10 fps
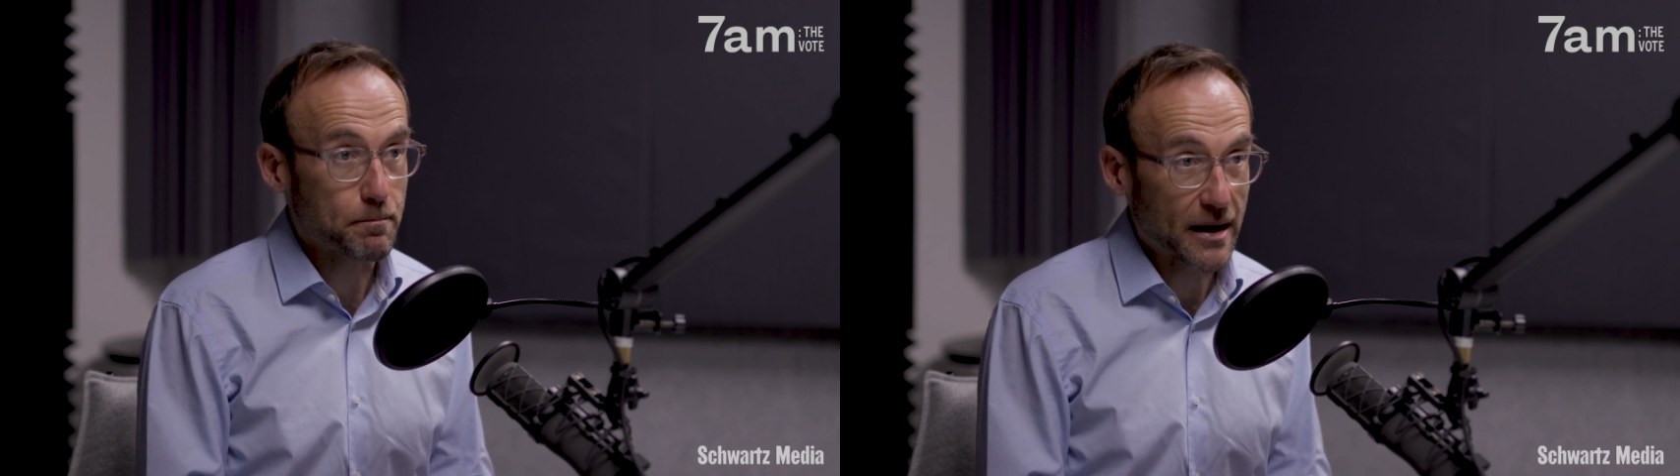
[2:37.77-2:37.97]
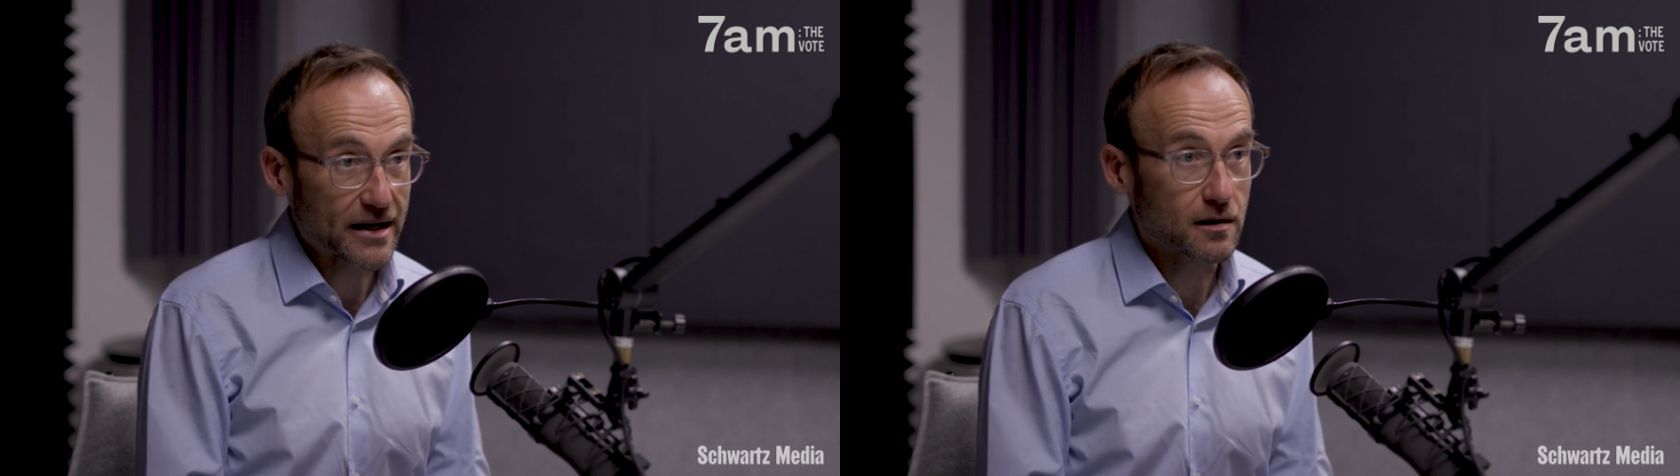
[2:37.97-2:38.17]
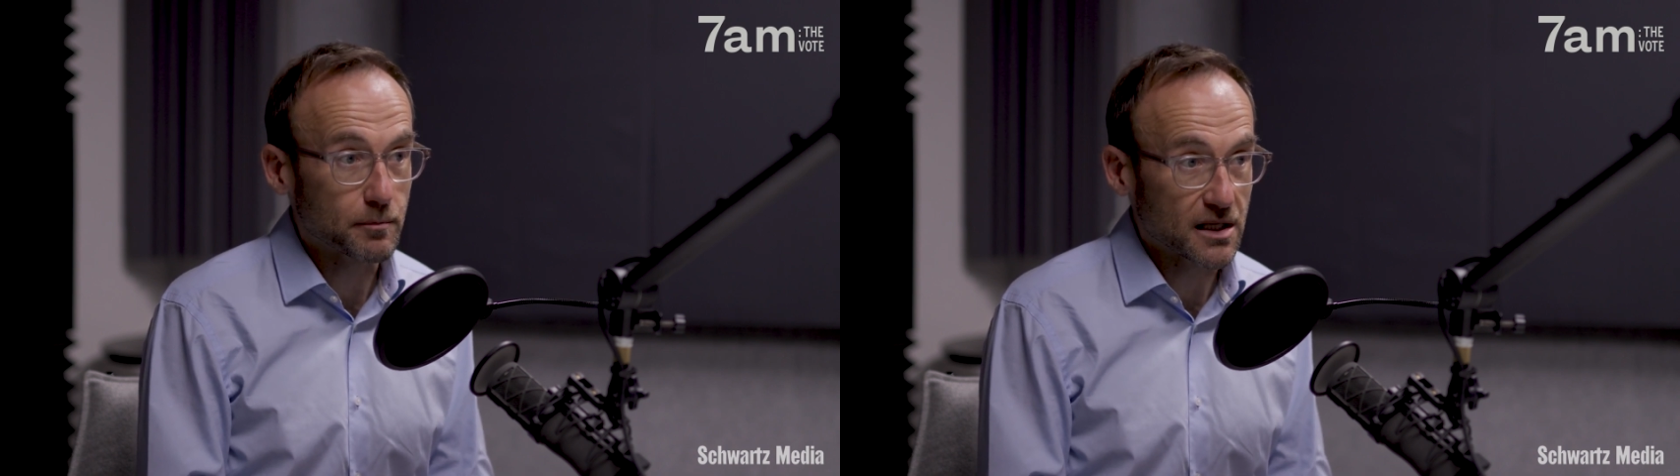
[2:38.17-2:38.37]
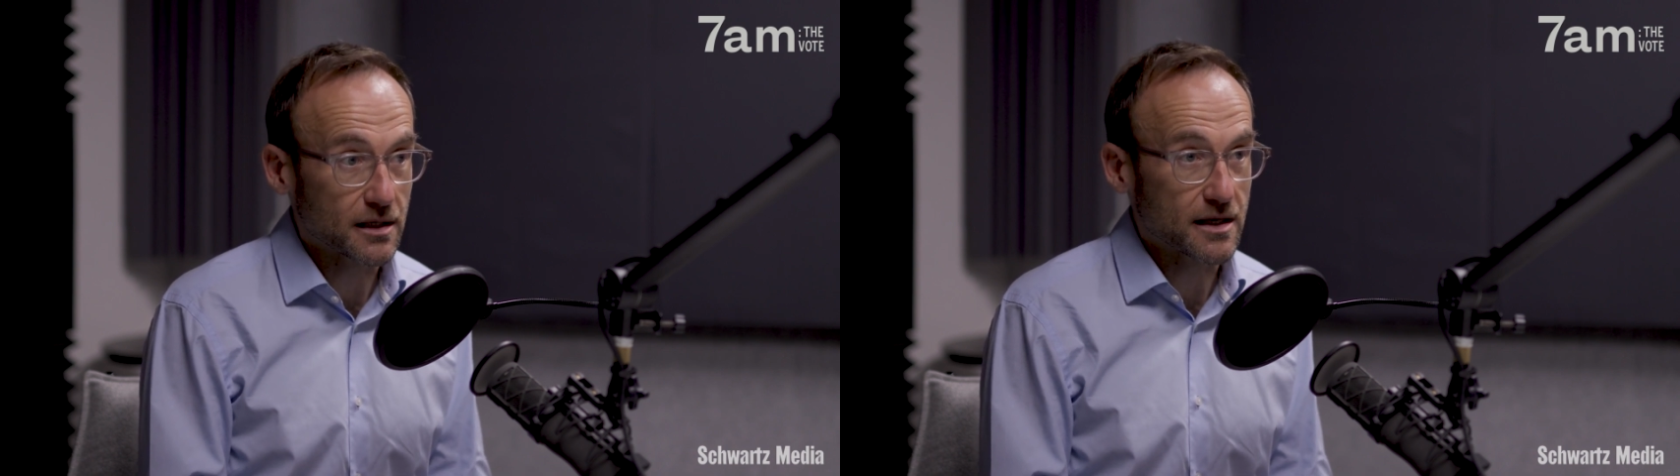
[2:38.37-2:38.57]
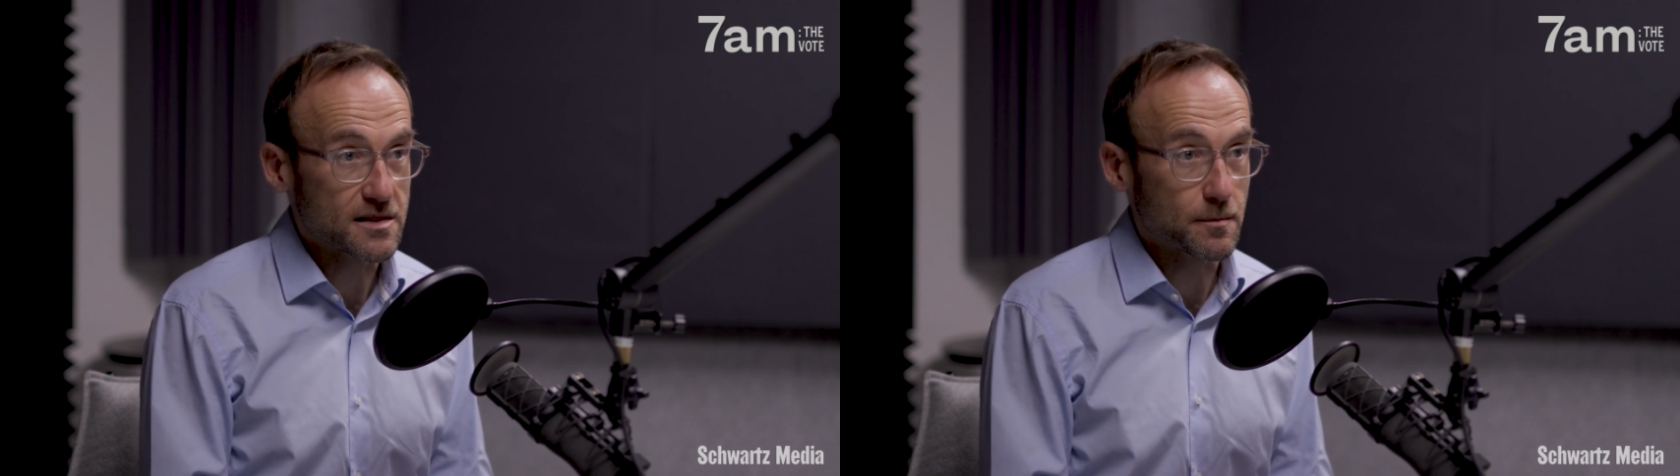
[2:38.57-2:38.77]
make the
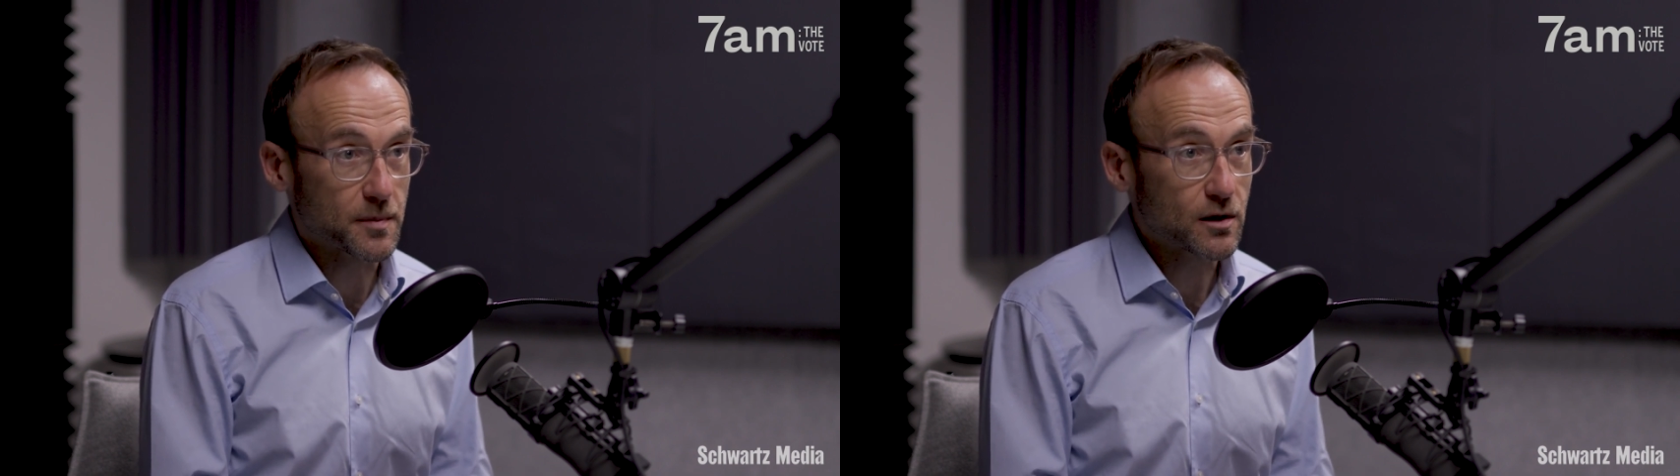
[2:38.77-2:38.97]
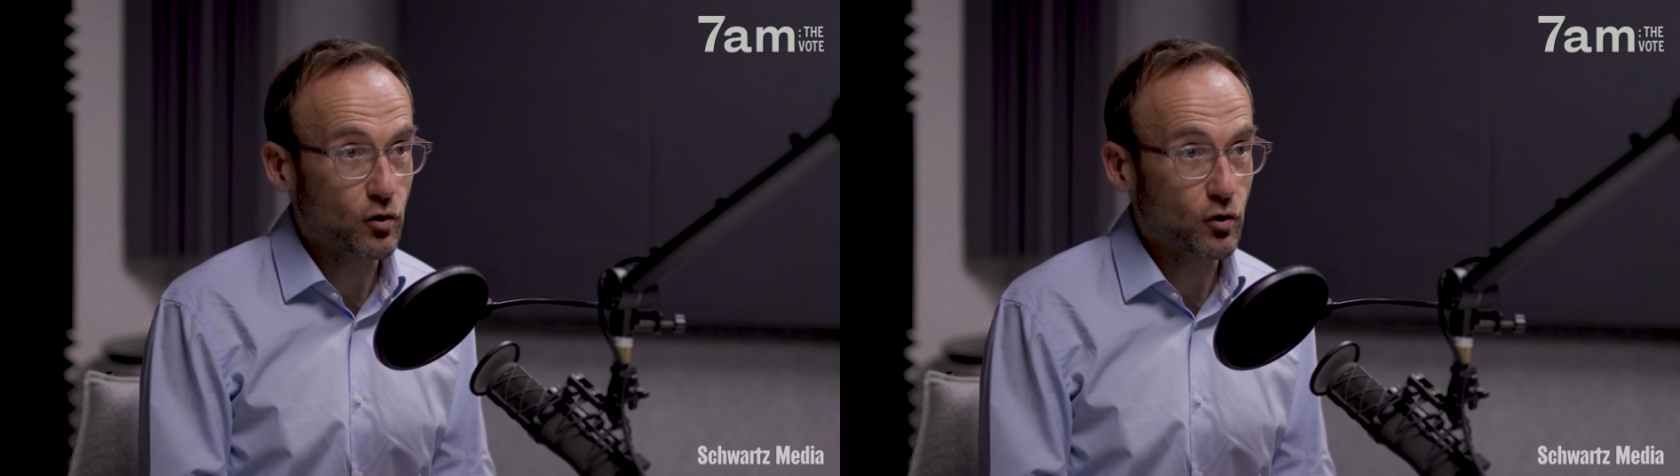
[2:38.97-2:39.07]
billionaires and big